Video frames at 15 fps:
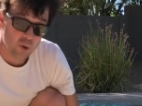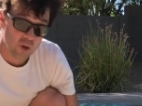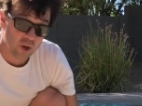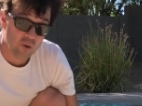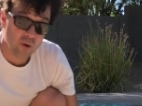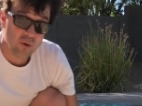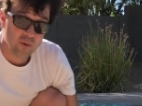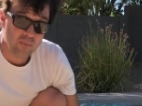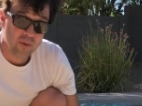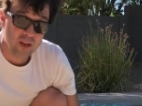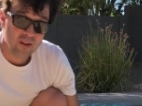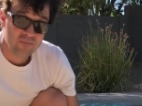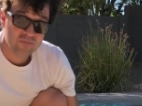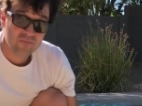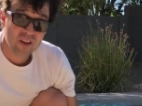who would agree with
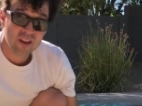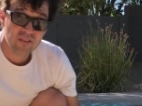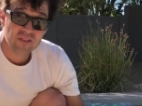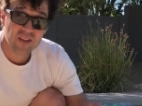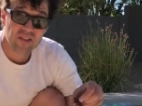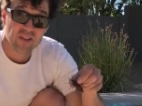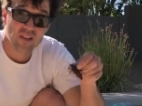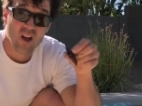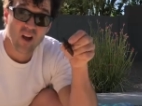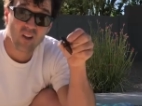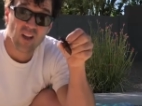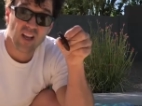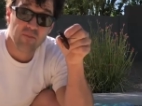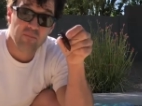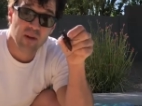me? This
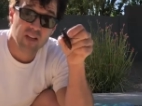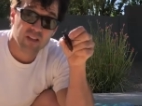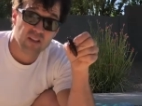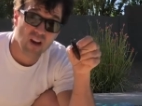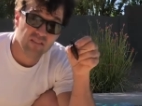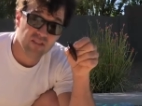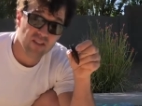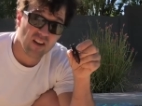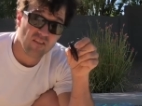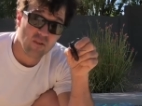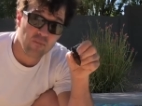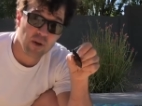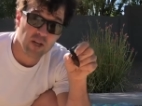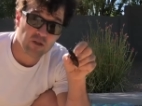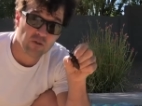long-legged pissed off son of
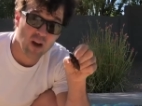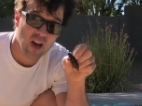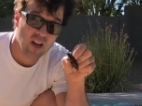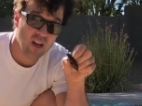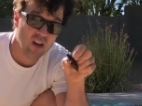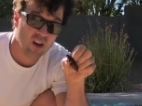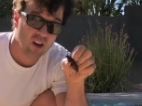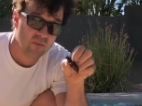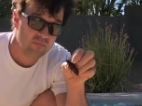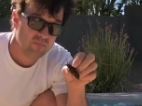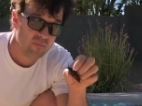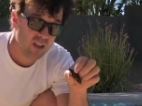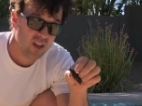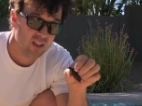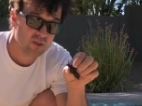a bitch right here.
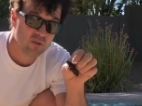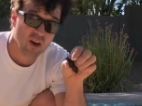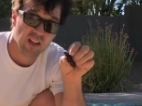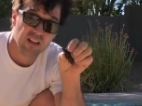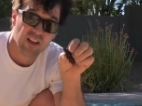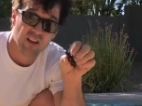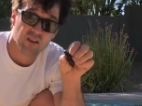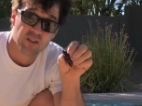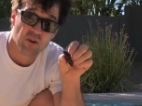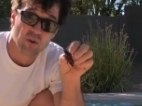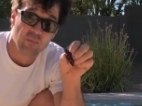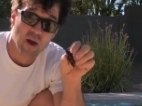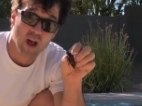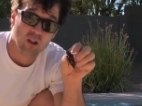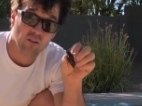That's right, the
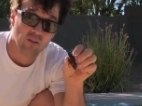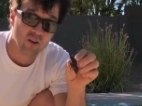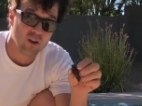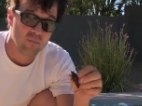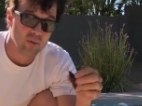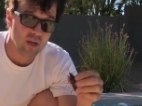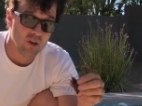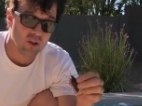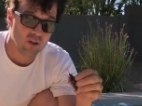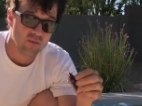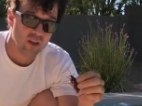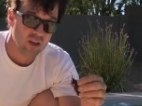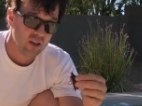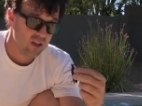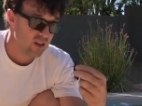Arizona Palo Verde Beetle.
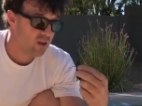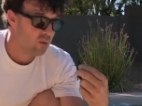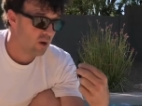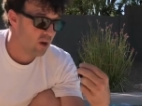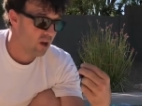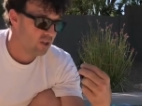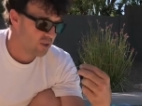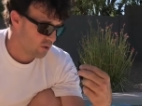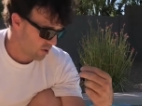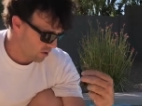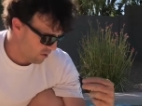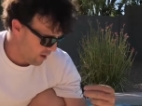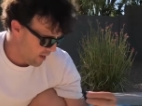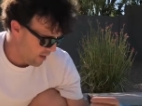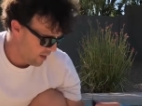He would also
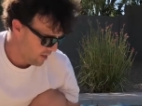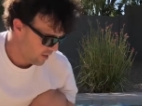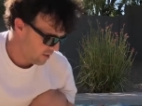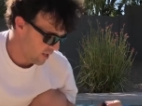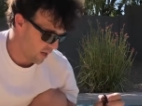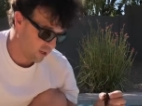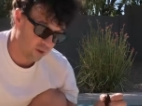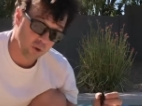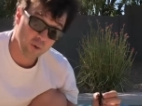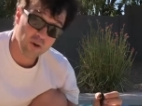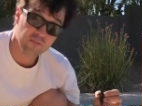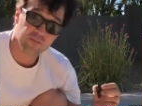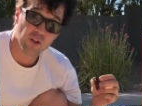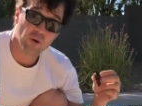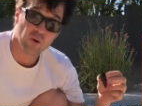agree that a
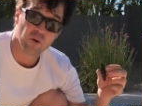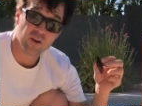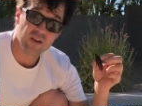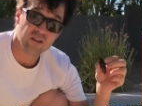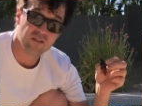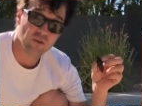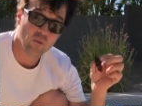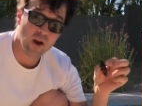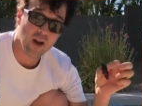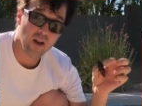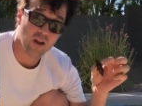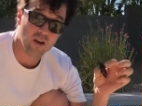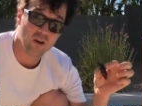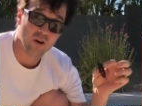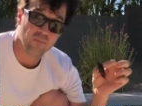chlorine floater is the way to
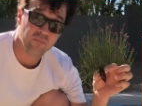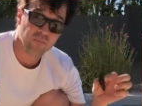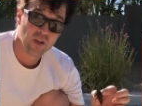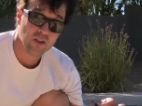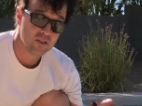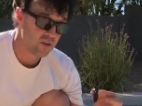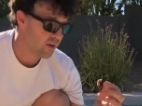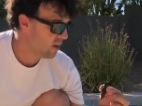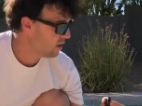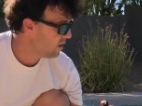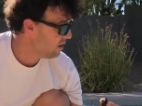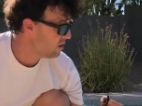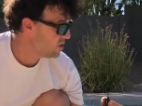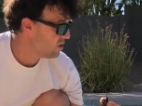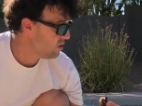go. So here
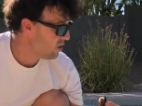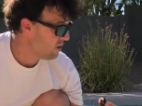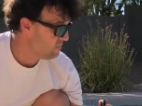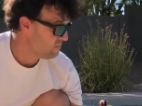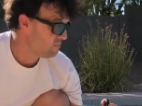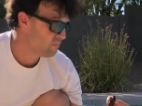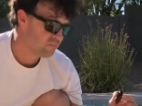in Arizona,